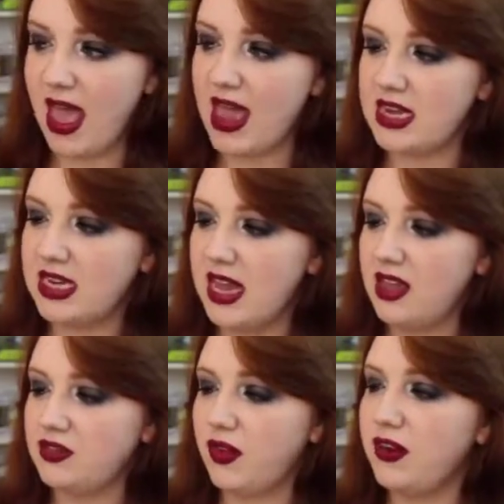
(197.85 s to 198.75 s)
And
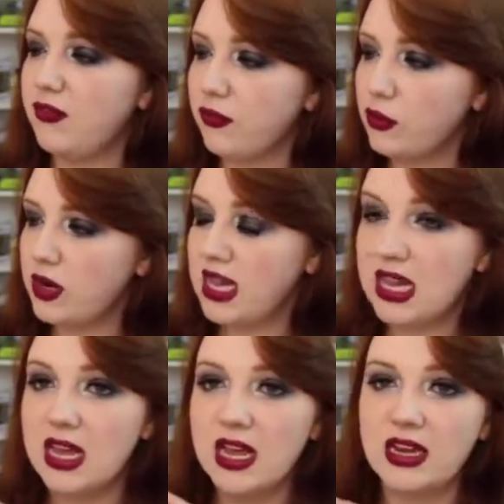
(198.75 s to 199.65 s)
it's very
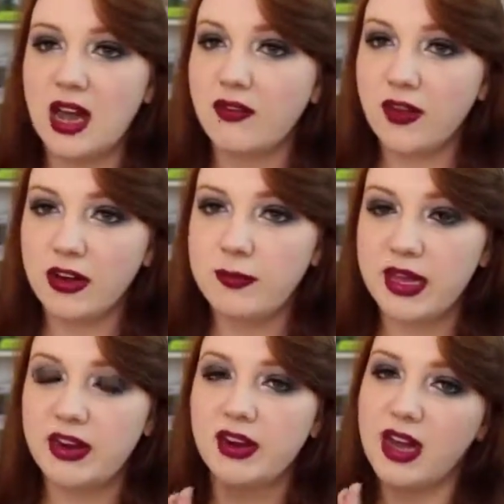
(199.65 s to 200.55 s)
fruity, not very
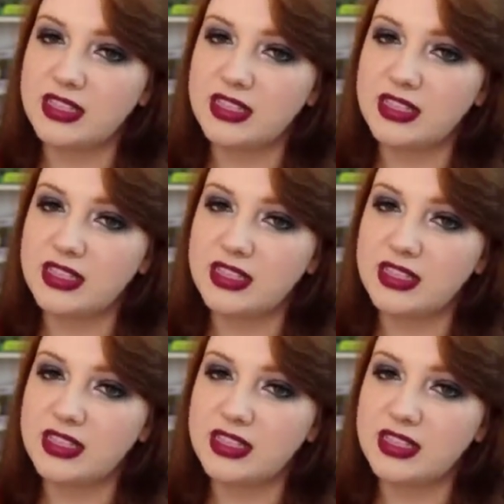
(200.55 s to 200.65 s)
bitter.